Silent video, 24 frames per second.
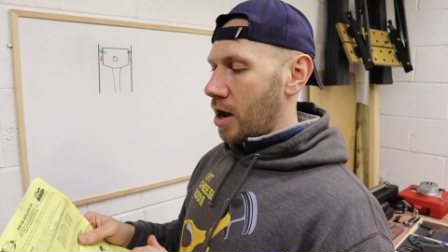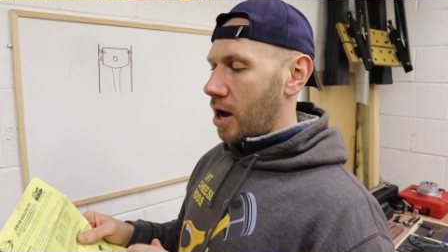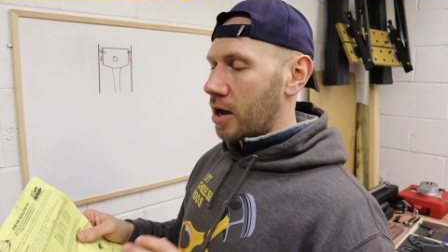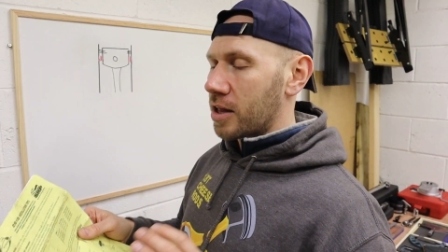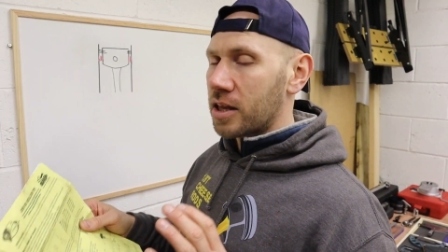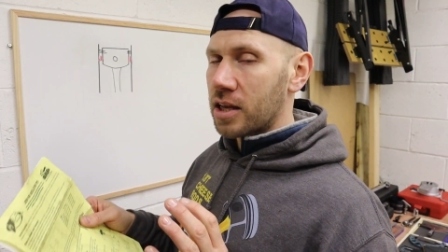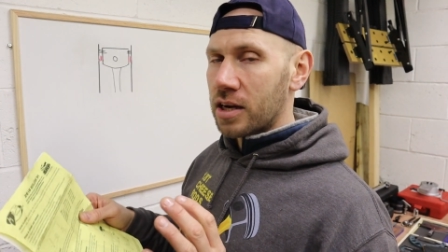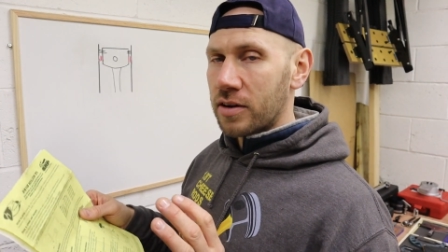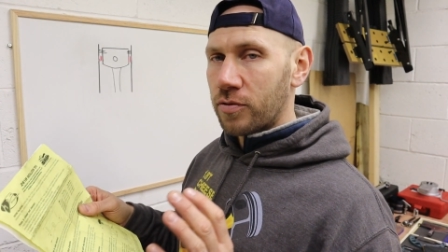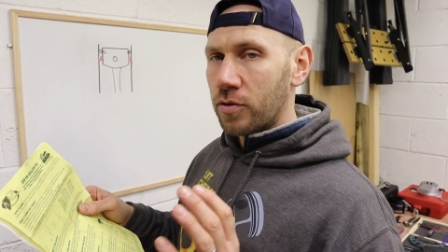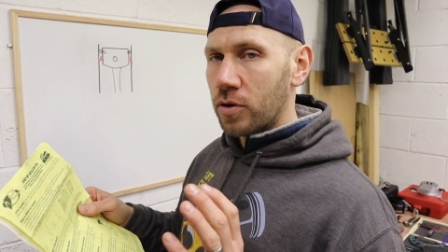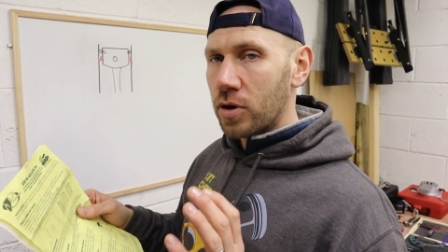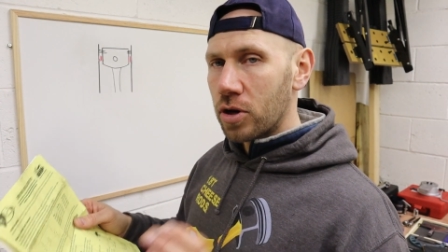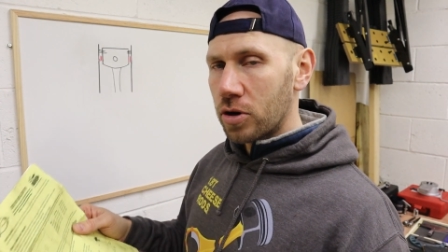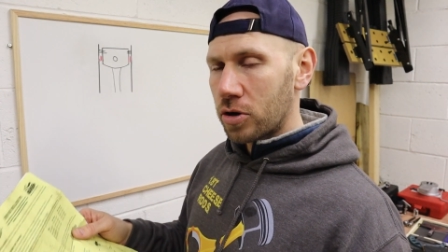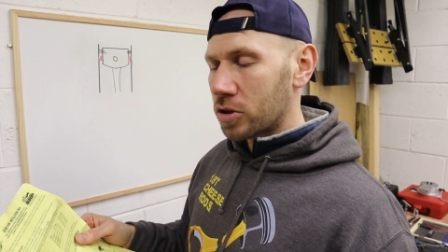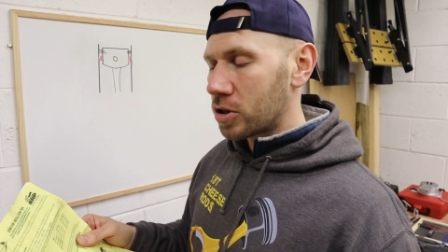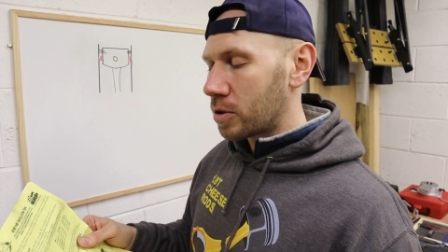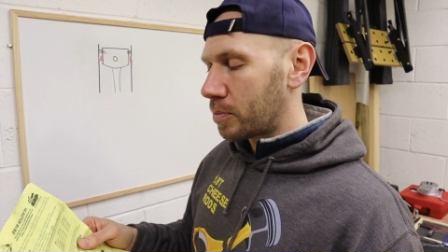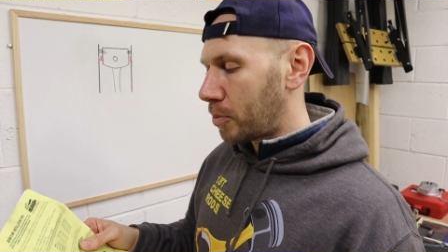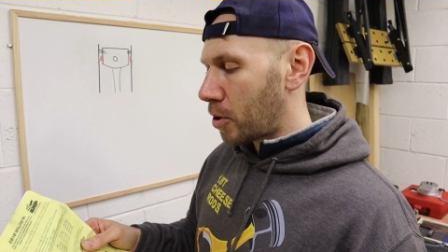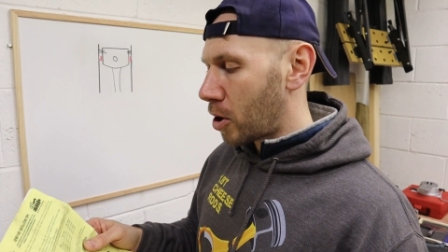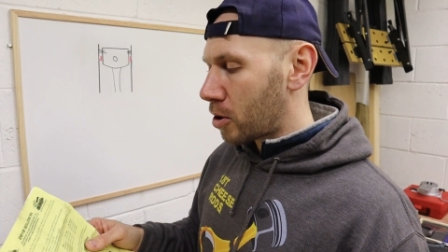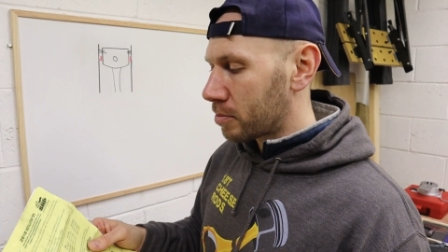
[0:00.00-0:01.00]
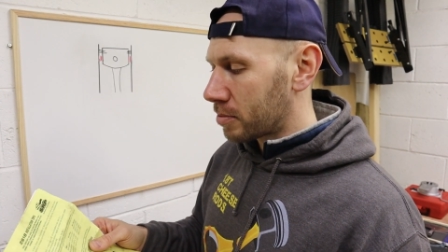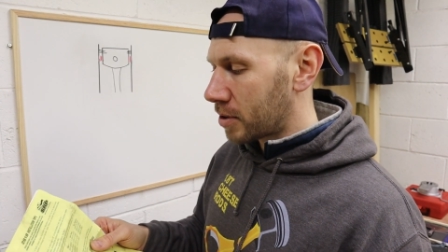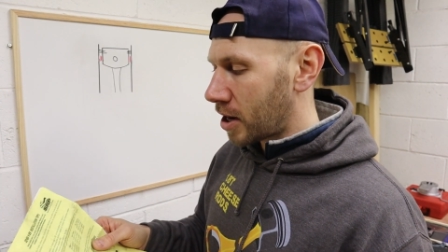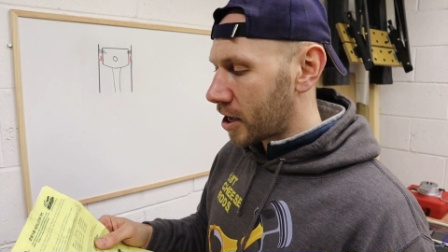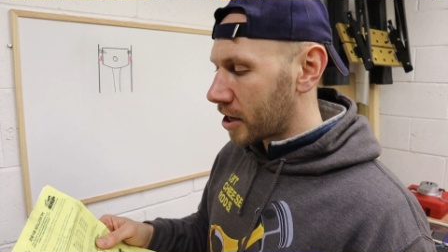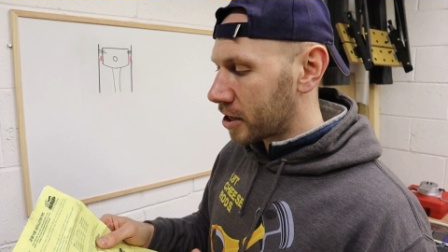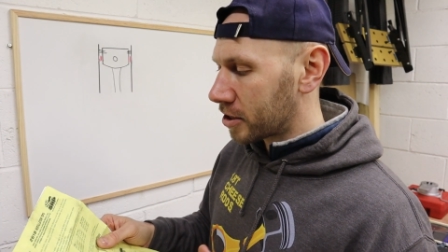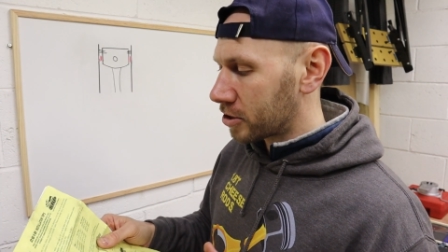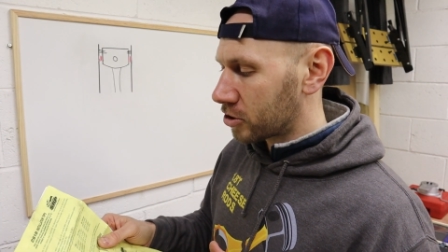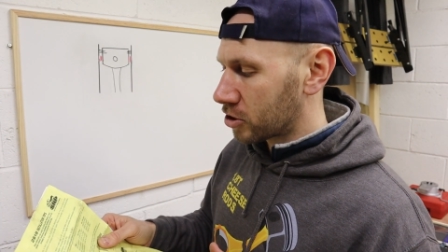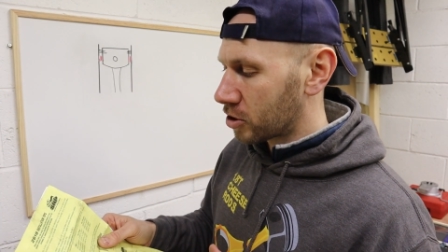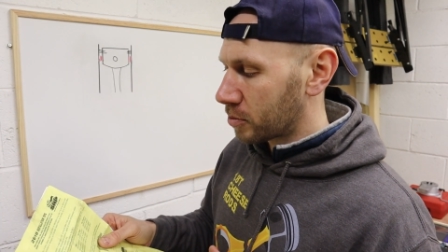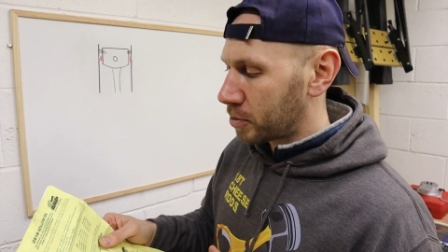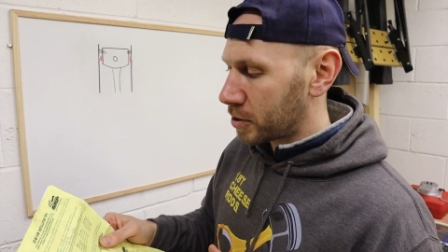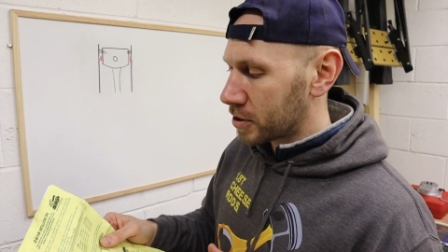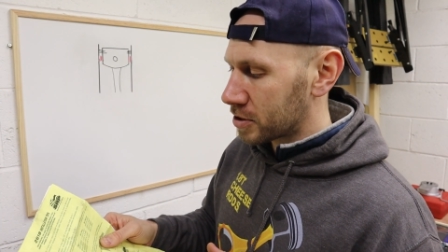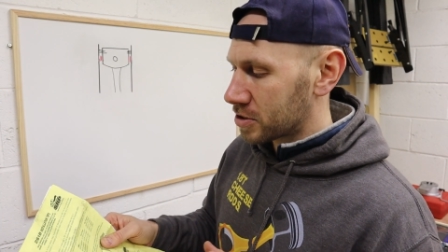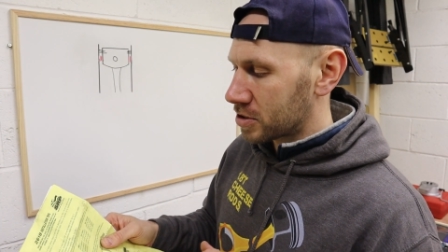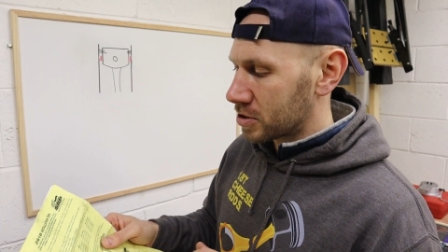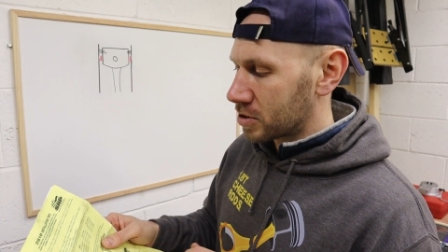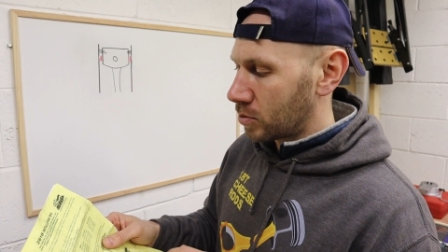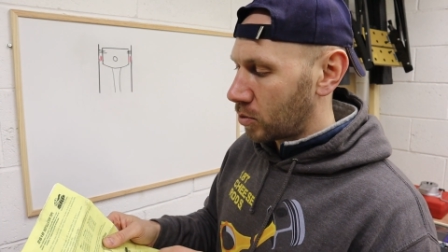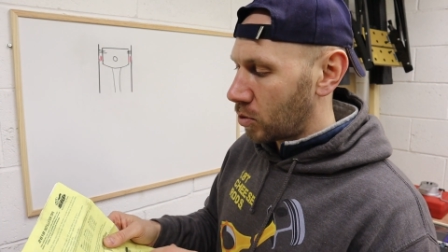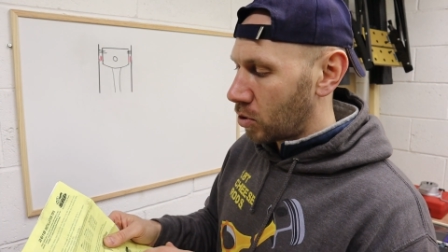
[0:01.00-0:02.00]
And then if we look at the bottom line on the
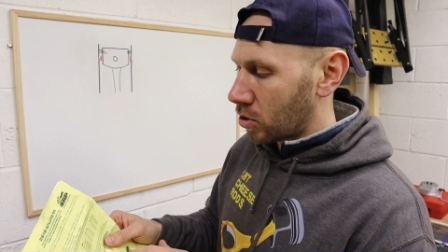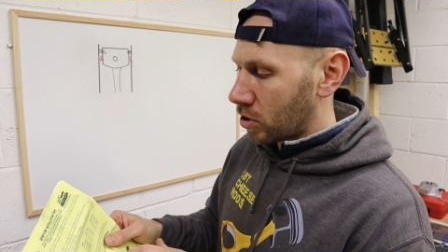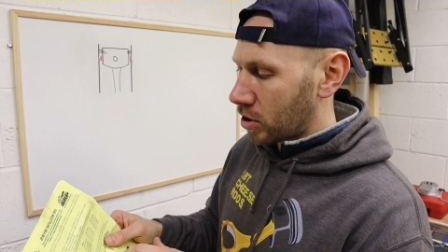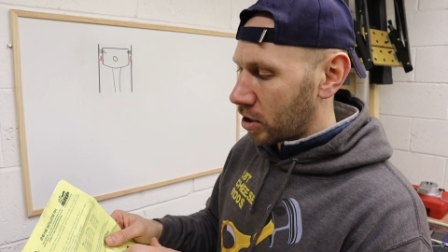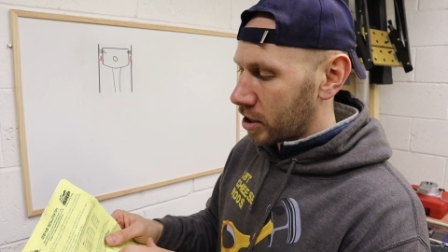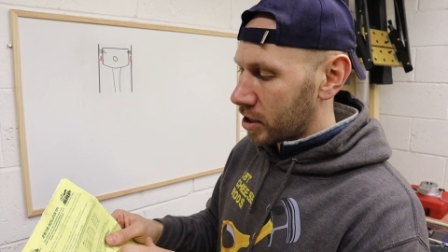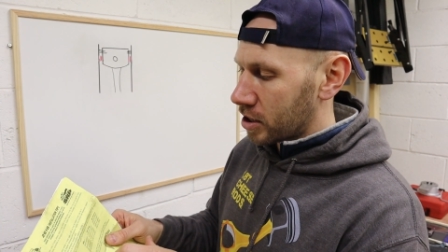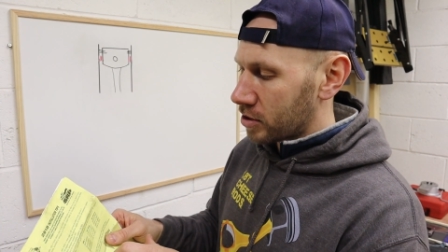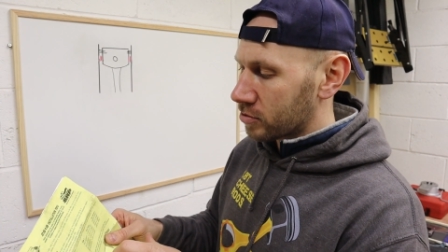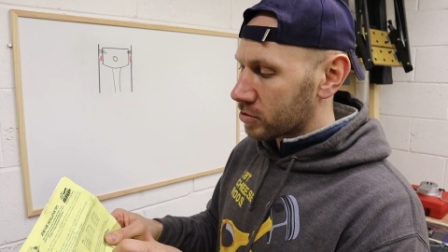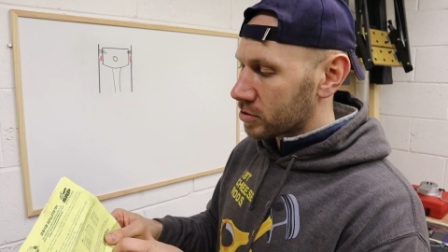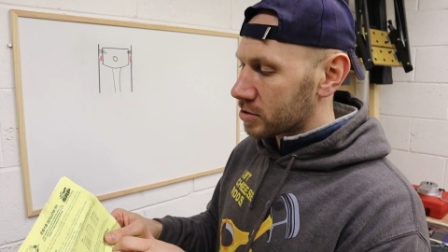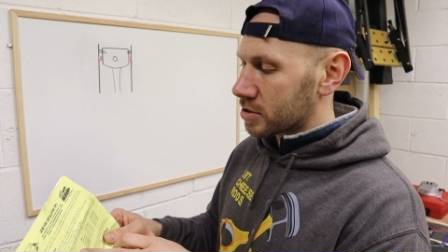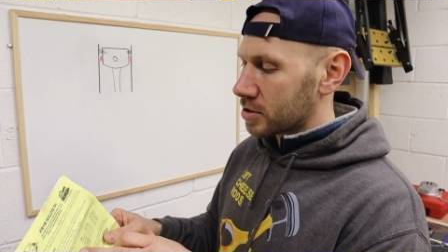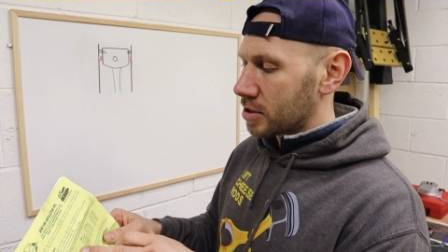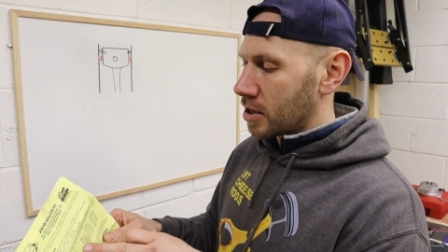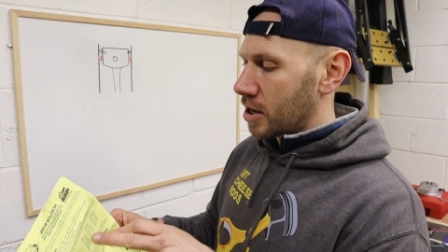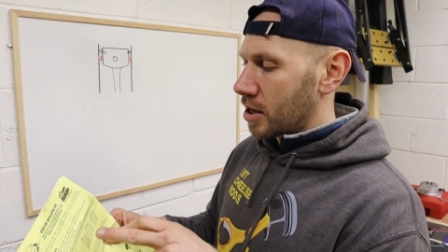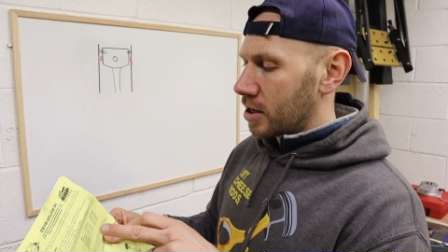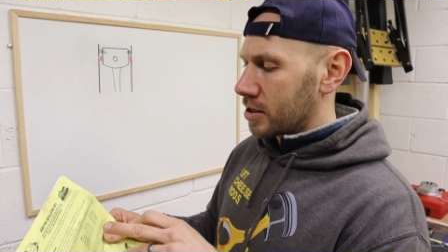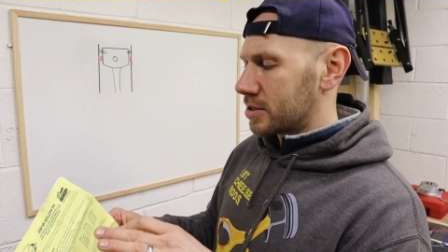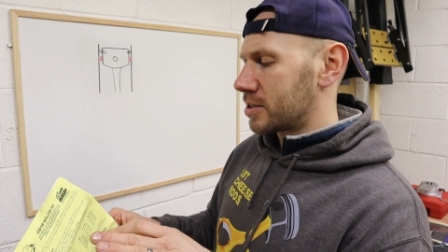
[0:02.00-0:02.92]
piston to wall clearance,